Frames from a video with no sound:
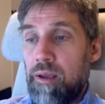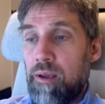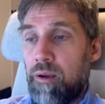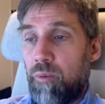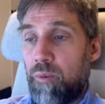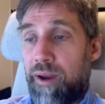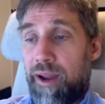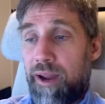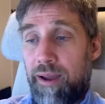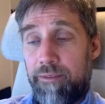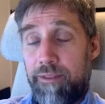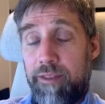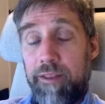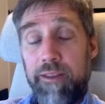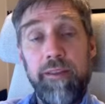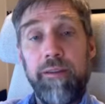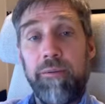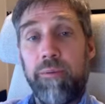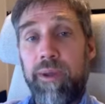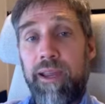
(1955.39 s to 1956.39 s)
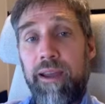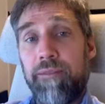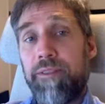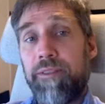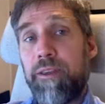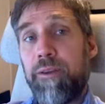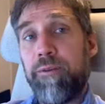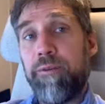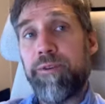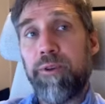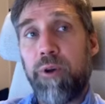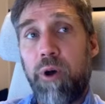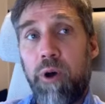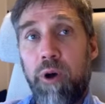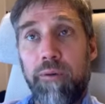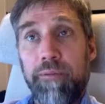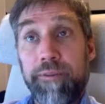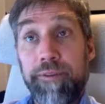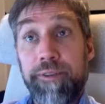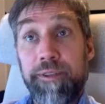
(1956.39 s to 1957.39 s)
We have the use
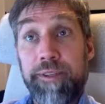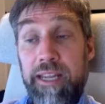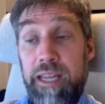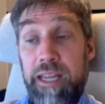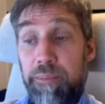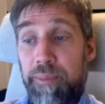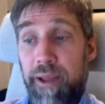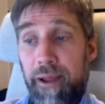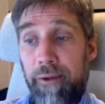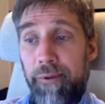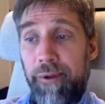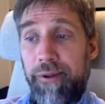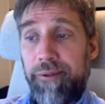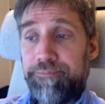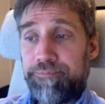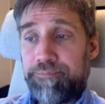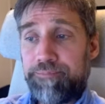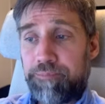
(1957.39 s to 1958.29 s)
of steam power,